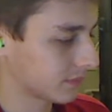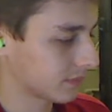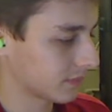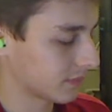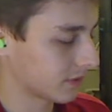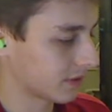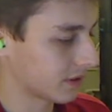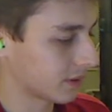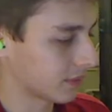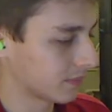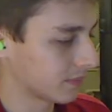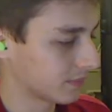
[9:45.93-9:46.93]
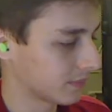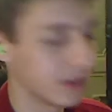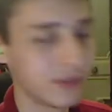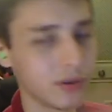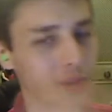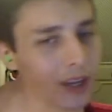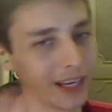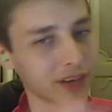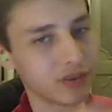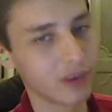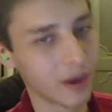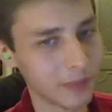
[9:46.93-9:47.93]
So he's truly
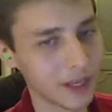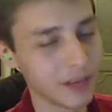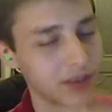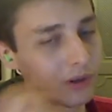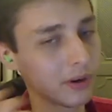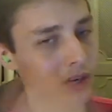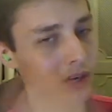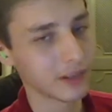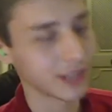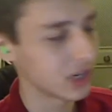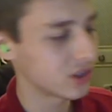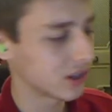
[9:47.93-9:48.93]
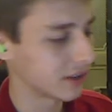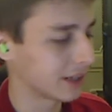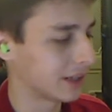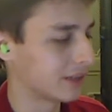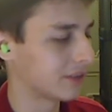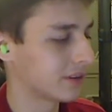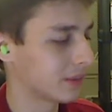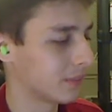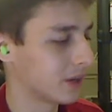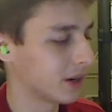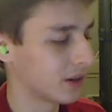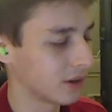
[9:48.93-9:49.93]
intrepid, he's truly audacious, and he's a
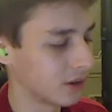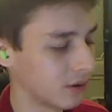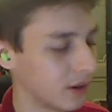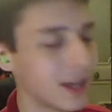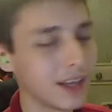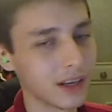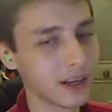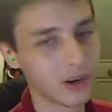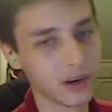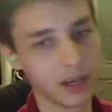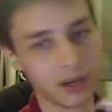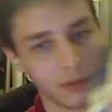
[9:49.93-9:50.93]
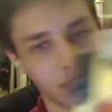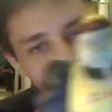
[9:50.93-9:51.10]
temerity to take on anyone.